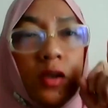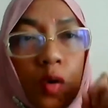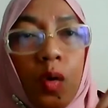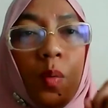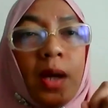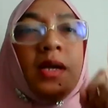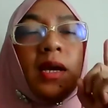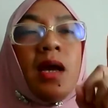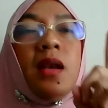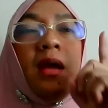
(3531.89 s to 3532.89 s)
no one
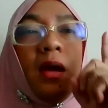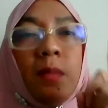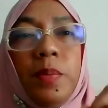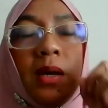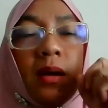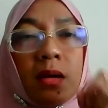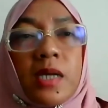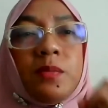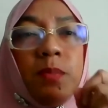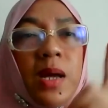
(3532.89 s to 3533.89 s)
can be
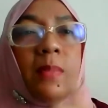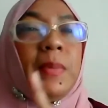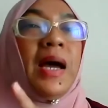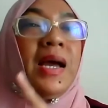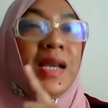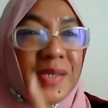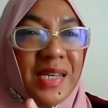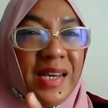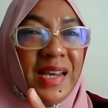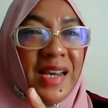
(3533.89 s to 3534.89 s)
arrested, blah, blah, blah. You see,